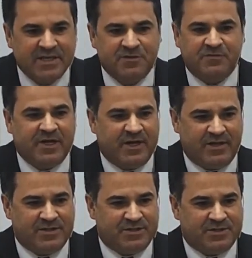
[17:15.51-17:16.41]
That's why the
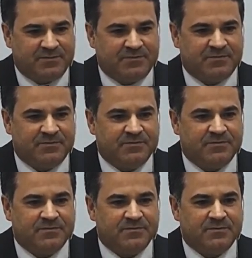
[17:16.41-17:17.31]
church of the Lord needs to be
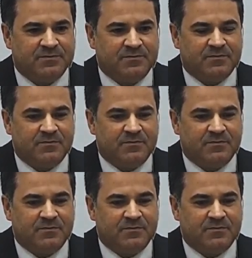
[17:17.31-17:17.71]
different.